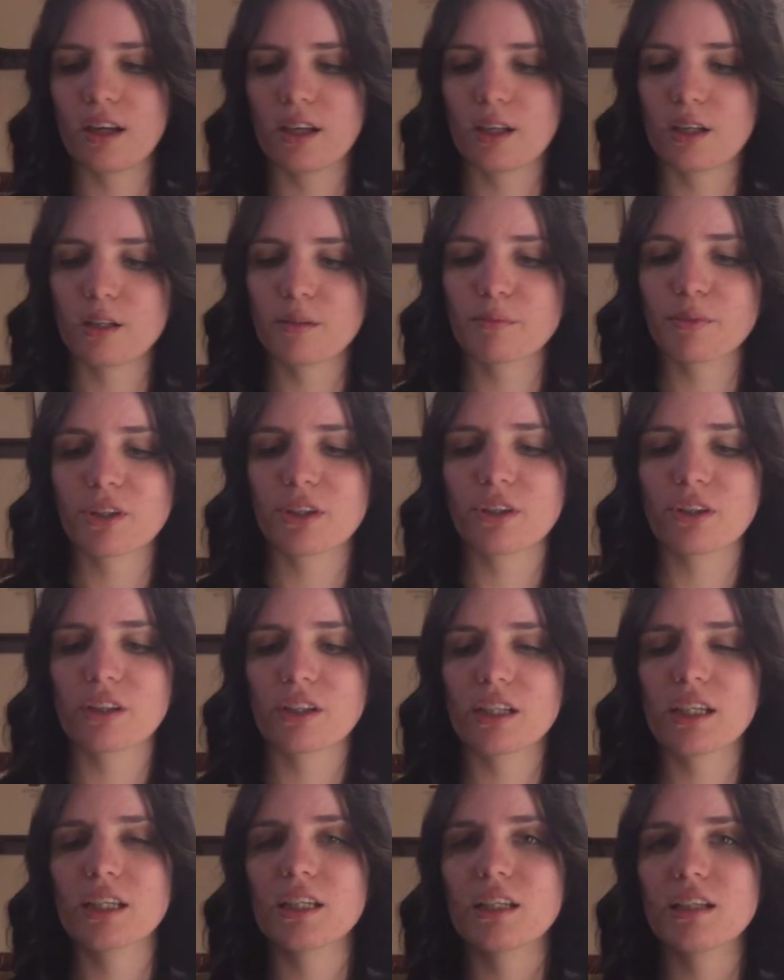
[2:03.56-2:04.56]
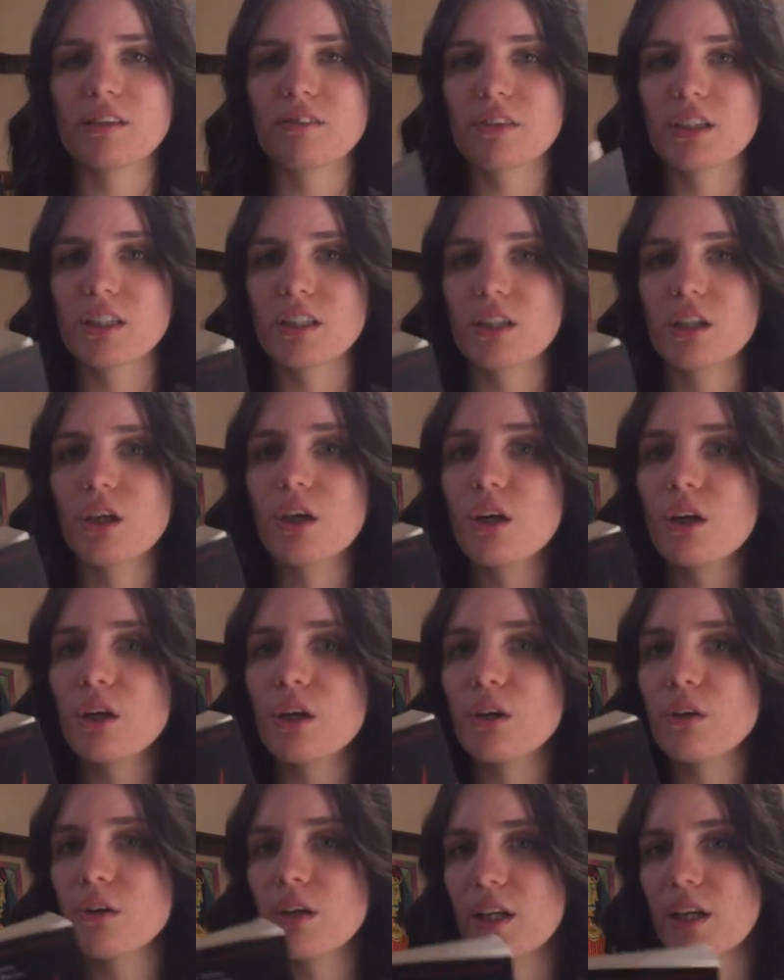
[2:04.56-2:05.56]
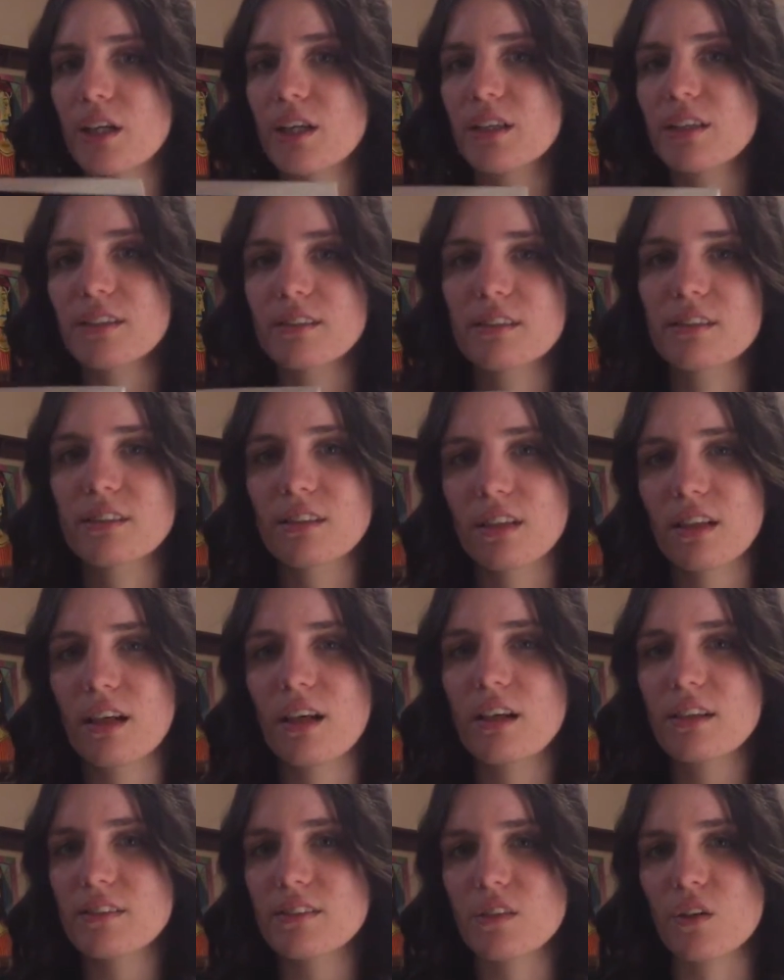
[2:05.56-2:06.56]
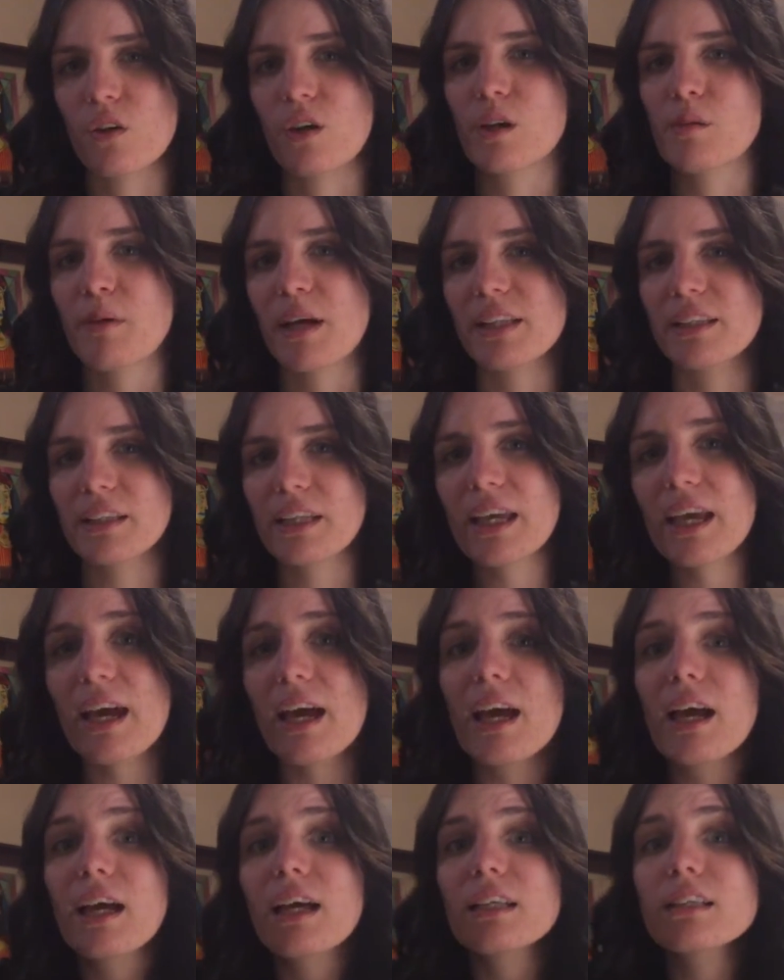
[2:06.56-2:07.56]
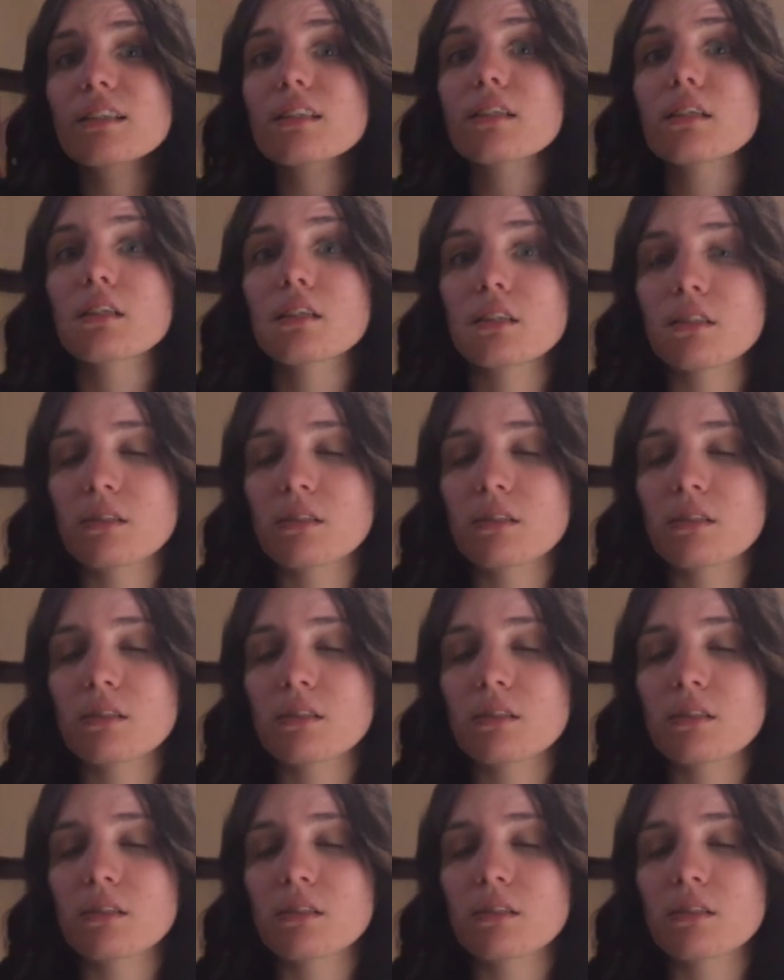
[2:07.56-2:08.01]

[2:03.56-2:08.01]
I'm gonna give it a go, and sorry about the cat.